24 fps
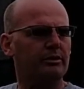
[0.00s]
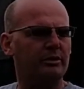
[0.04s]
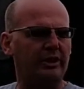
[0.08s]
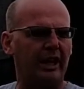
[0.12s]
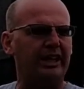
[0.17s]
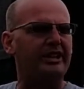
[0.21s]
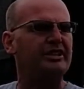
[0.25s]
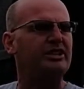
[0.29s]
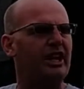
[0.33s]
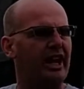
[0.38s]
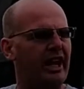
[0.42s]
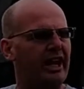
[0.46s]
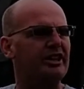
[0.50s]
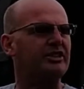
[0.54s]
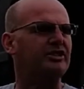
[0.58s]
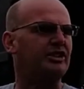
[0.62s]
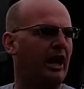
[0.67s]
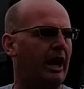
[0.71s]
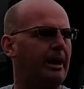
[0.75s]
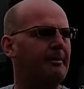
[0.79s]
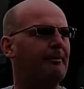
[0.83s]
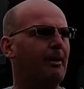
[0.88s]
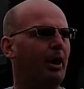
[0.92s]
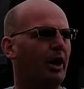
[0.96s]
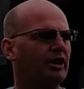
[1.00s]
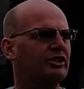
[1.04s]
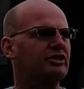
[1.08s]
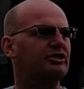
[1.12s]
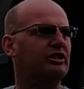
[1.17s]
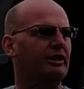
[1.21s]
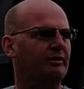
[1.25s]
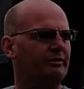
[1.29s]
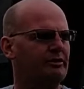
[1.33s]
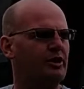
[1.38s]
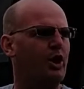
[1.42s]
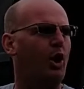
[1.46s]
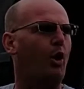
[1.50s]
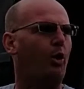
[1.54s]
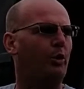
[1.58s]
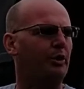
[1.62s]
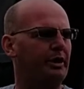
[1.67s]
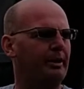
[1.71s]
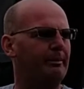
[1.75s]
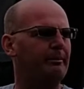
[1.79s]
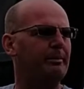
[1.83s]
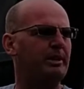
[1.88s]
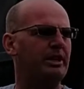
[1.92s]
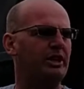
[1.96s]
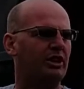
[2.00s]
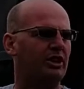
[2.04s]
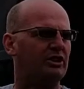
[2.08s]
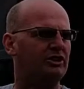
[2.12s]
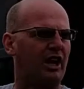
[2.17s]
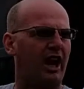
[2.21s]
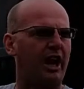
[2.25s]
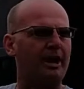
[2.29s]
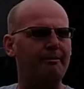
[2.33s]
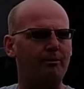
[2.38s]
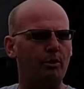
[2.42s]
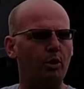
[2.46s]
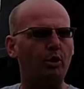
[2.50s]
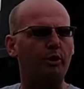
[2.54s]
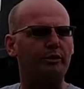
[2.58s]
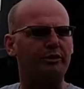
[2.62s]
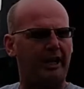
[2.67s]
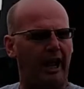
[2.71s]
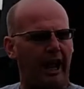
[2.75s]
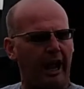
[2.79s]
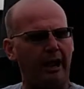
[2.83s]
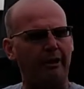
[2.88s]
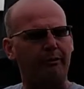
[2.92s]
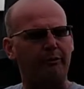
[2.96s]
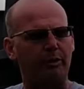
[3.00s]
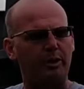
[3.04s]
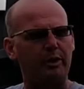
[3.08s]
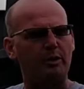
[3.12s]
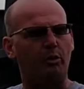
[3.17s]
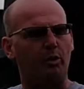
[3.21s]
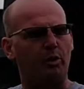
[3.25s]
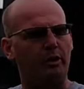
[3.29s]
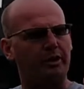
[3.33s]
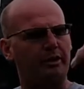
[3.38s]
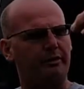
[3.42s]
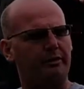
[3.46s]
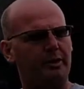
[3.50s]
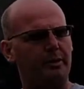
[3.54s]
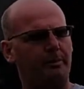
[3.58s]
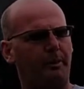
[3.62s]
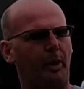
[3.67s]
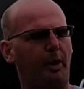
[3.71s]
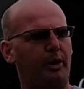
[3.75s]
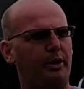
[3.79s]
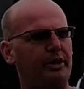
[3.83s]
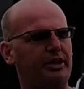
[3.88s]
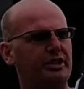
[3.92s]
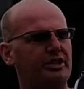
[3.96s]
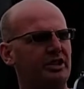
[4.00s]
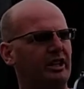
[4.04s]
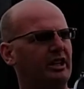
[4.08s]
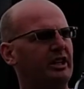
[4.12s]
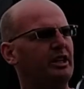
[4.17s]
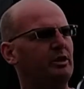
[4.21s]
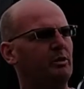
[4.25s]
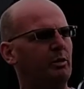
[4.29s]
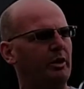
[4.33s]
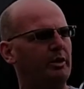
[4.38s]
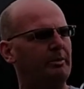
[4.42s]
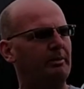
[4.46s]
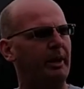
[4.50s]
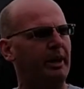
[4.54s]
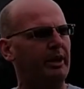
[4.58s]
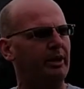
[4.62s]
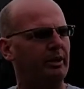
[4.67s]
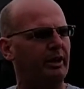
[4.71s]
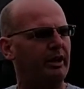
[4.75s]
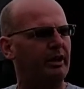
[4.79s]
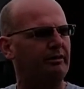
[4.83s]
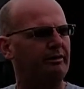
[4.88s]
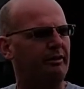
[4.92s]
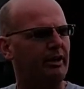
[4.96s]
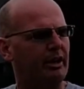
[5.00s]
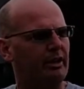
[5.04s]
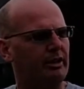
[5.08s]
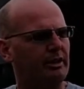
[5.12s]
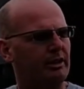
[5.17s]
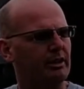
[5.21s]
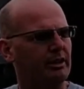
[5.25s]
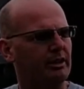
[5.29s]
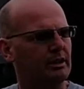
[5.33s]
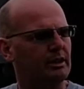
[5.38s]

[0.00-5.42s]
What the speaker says: Then yes, I must have known him because I moved every one of the parties in with my grandfather.